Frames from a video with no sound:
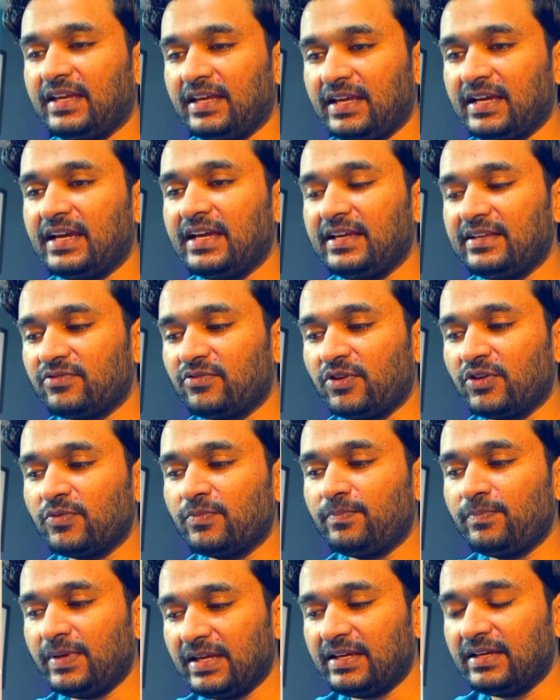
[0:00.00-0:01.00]
AI is going to
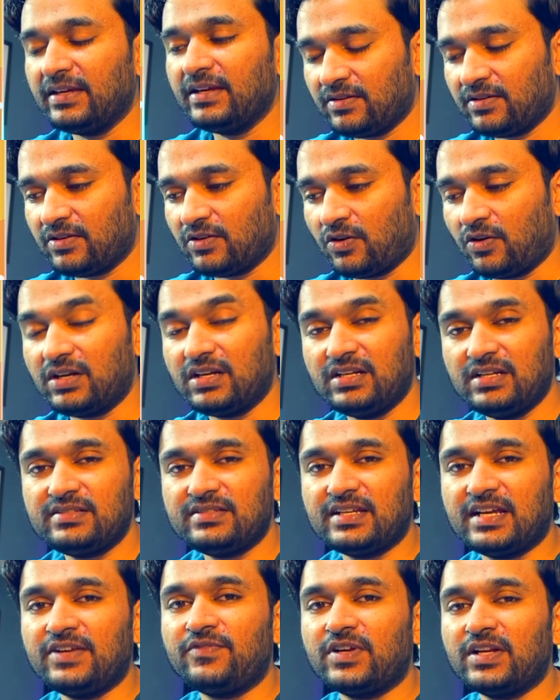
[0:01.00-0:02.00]
pick or
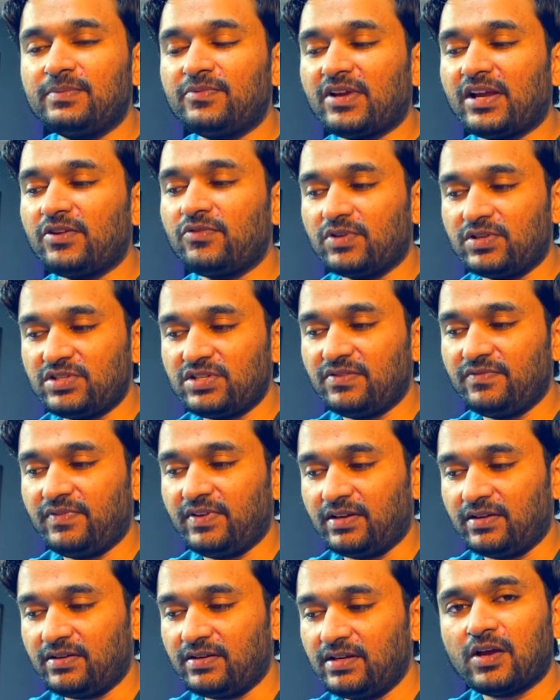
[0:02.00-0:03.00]
understand what I'm trying to achieve
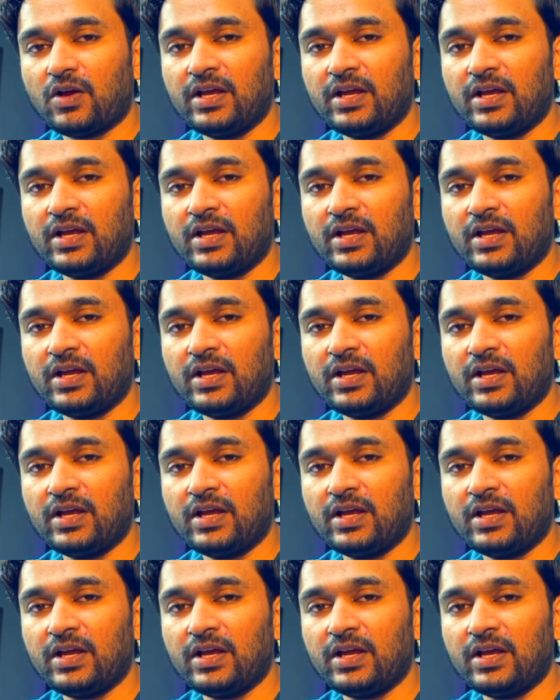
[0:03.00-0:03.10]
here.